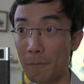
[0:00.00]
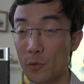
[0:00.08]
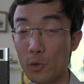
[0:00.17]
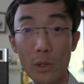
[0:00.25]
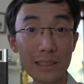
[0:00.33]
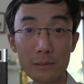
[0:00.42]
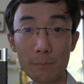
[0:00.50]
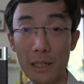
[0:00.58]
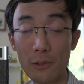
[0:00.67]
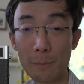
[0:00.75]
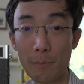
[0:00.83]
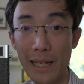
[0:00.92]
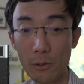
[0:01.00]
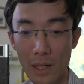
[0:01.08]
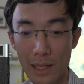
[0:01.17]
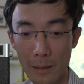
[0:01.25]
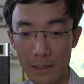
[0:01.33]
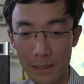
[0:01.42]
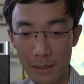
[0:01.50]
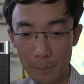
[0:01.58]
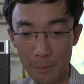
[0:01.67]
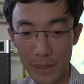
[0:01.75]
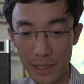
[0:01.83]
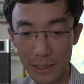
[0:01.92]
transparent background,
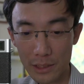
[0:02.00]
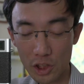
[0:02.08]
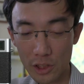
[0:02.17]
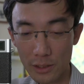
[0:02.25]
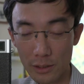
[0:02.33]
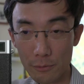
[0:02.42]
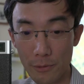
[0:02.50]
PNG